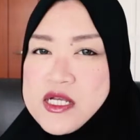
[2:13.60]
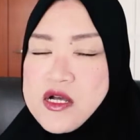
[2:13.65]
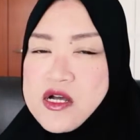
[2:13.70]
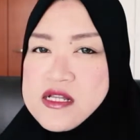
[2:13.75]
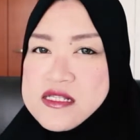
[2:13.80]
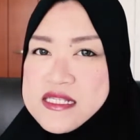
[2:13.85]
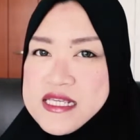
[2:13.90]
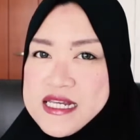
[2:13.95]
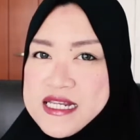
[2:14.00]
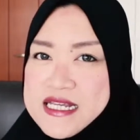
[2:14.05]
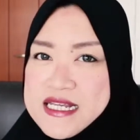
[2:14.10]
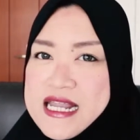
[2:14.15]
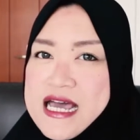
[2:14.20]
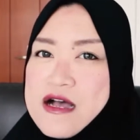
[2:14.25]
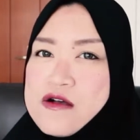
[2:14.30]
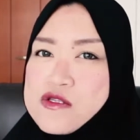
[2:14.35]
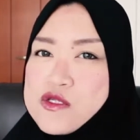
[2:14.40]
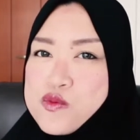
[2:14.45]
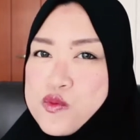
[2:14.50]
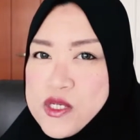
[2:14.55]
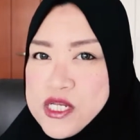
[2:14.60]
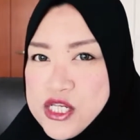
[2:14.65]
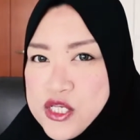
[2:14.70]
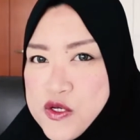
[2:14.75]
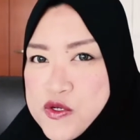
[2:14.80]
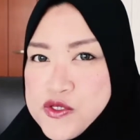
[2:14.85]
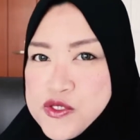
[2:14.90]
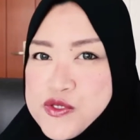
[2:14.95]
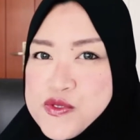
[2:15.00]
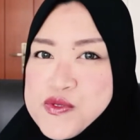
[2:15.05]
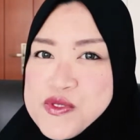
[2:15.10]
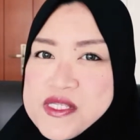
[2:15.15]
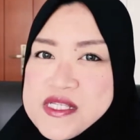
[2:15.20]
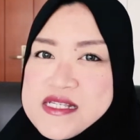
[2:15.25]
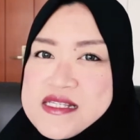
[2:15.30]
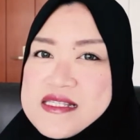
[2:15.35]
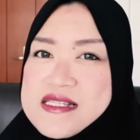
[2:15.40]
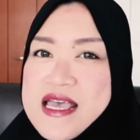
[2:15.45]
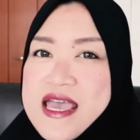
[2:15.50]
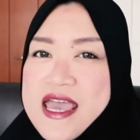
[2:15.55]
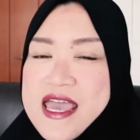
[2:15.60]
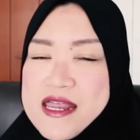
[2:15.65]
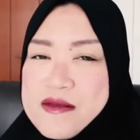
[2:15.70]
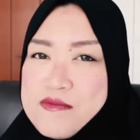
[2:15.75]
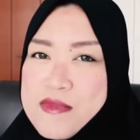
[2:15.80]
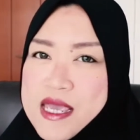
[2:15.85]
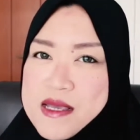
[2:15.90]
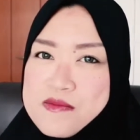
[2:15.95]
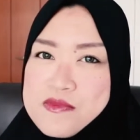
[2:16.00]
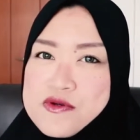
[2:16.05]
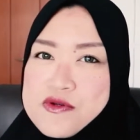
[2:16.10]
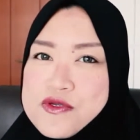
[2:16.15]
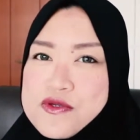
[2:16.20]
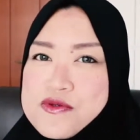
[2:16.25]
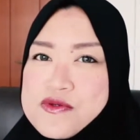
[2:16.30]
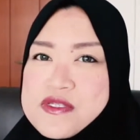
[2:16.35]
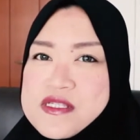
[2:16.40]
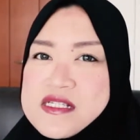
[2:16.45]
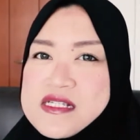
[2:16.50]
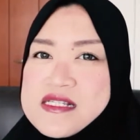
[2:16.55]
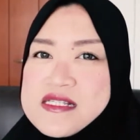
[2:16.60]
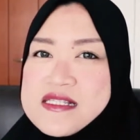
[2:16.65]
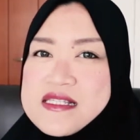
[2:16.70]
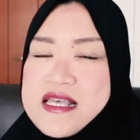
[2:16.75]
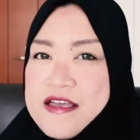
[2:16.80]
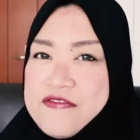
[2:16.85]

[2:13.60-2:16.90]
because it allows Windows users and MacBook users.